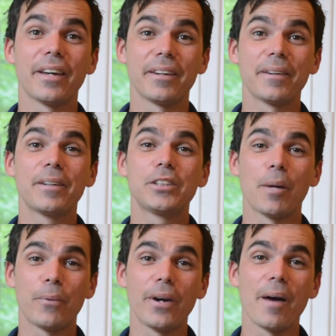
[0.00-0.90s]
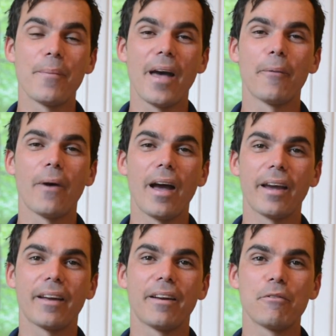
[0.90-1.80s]
can jump on our
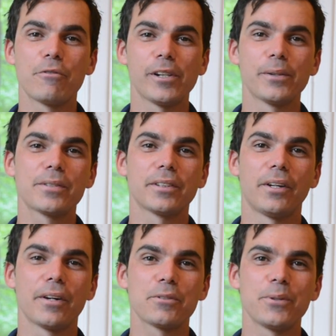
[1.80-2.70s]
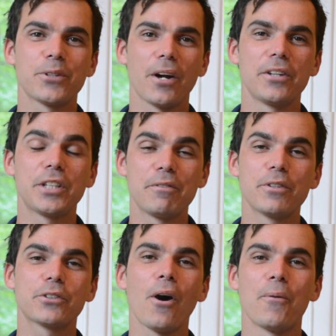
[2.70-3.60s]
bandwagon and follow us along as we try to achieve
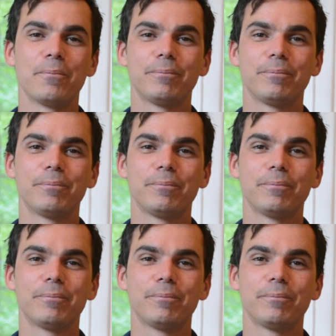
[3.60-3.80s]
this goal.